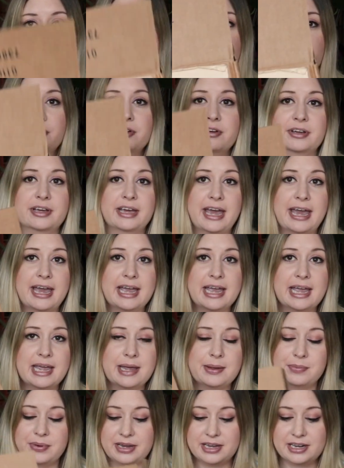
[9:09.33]
So it
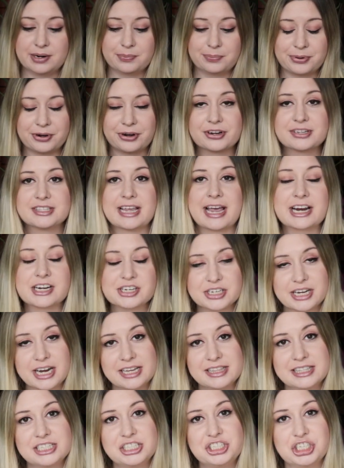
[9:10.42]
came in a box. I actually
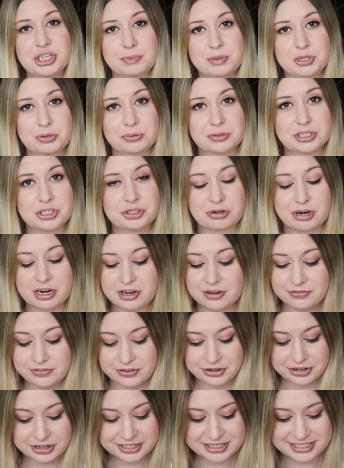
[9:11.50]
had this shipped to Australia
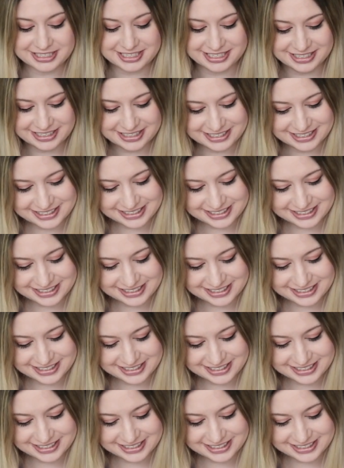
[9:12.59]
first.